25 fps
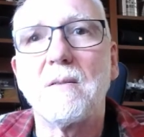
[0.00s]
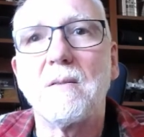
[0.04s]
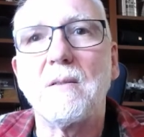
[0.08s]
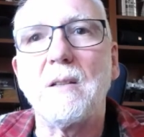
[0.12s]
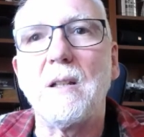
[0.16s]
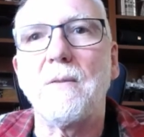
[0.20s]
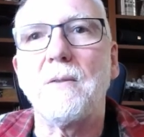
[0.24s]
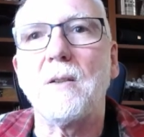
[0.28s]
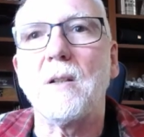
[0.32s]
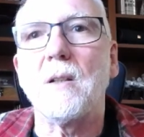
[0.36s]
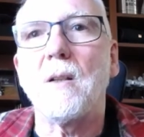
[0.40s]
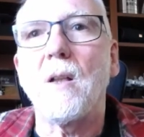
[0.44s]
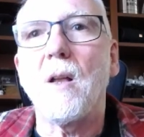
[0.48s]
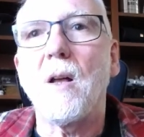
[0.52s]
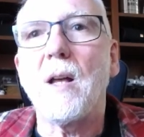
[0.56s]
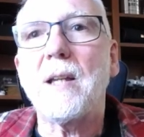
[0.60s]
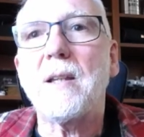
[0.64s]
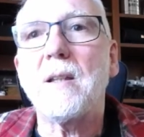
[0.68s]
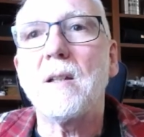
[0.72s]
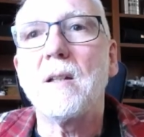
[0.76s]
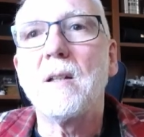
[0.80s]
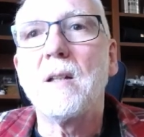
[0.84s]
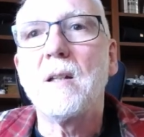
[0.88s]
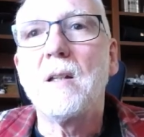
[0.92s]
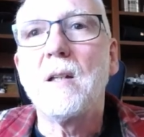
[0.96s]
if you like,
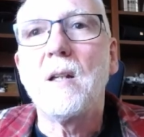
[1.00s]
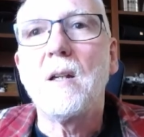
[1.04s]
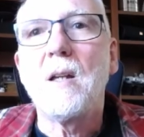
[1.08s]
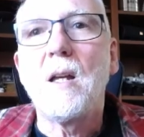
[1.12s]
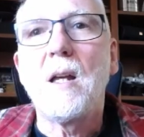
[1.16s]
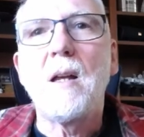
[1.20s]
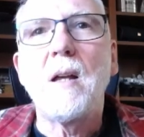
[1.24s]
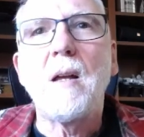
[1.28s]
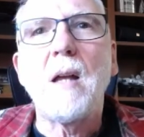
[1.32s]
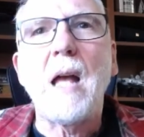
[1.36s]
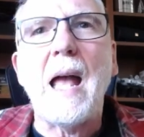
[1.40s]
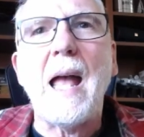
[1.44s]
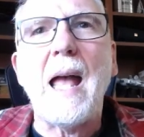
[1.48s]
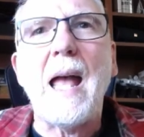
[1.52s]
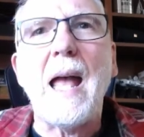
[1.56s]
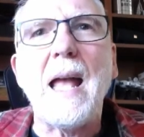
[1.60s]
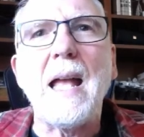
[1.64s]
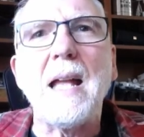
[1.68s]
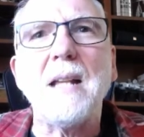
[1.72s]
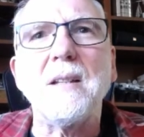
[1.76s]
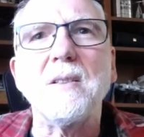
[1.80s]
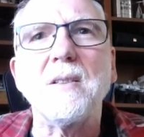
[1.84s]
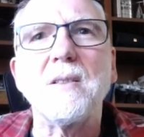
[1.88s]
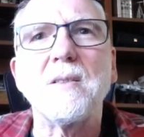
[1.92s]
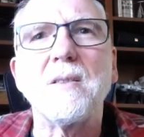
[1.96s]

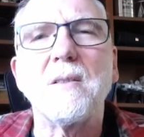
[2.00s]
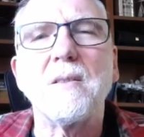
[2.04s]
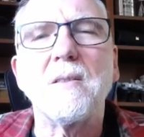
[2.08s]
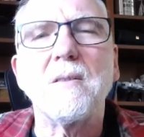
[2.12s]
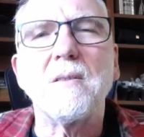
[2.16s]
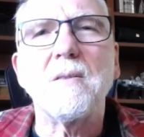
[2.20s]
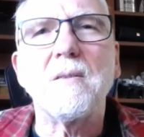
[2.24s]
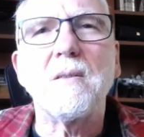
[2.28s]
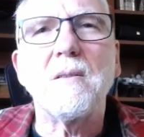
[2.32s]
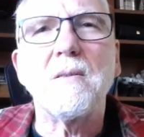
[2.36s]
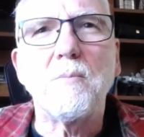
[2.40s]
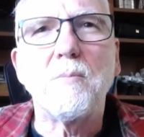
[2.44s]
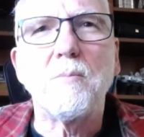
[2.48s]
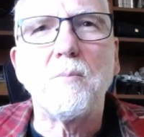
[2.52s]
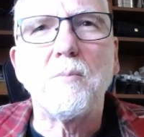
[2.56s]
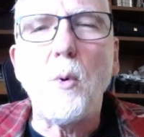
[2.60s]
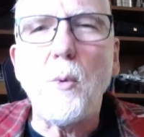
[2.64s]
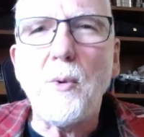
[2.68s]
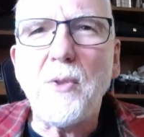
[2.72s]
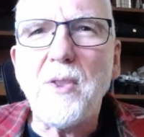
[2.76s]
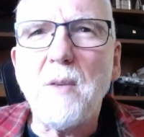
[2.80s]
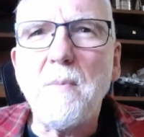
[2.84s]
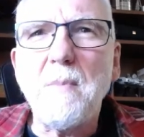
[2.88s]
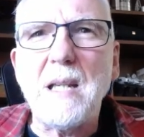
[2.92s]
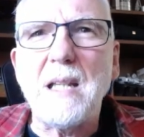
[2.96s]
and brought
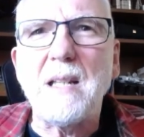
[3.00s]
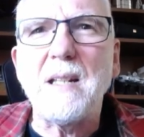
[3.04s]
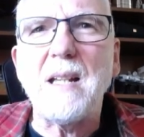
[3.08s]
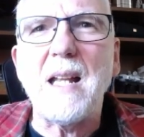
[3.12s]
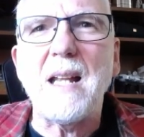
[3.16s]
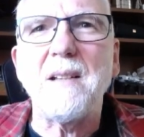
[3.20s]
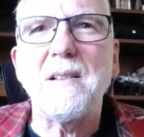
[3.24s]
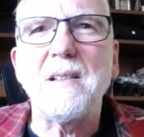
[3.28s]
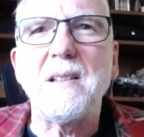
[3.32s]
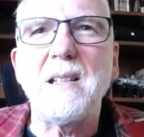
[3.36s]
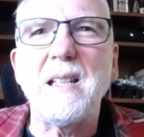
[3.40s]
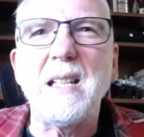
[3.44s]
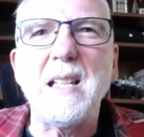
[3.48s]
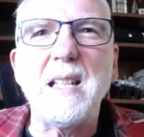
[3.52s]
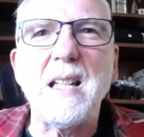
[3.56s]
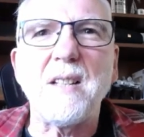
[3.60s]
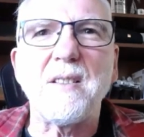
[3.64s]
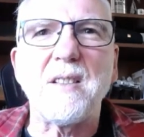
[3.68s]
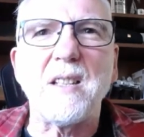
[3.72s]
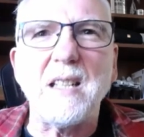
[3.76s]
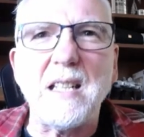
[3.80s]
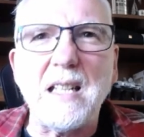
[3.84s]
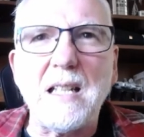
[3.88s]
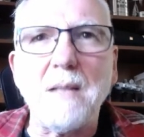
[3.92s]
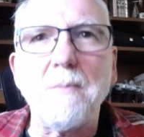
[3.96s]
them in as
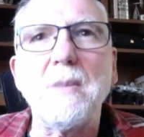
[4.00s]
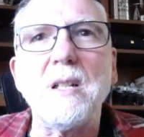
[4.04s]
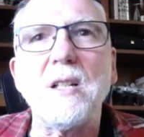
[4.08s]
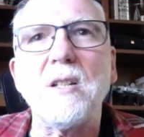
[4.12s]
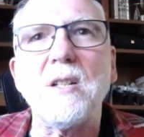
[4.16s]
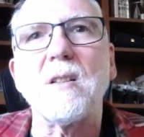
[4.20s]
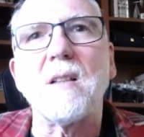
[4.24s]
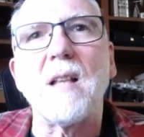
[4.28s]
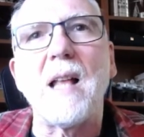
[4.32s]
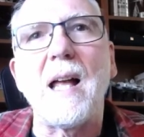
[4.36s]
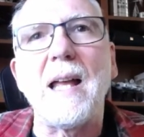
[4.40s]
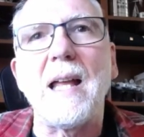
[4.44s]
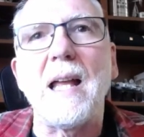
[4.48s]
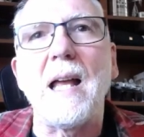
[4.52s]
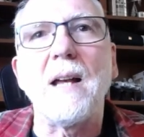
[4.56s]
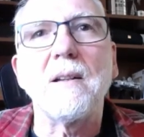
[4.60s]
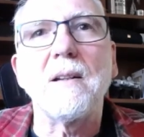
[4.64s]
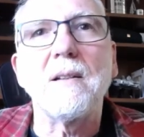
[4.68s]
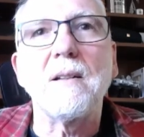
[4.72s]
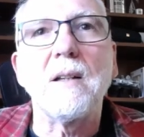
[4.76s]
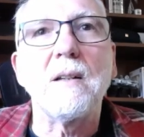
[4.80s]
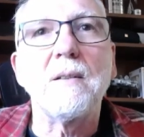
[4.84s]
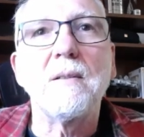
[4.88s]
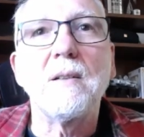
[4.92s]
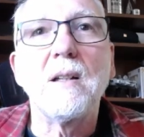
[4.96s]
an image layer.
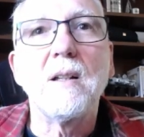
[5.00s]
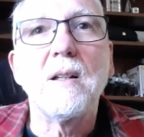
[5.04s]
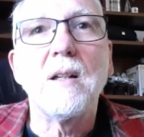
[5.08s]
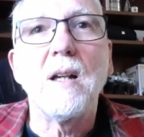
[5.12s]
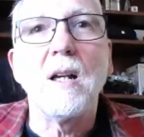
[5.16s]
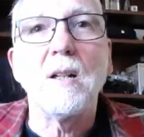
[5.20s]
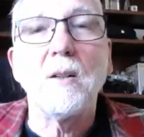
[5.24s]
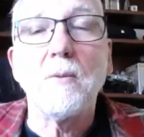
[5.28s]
And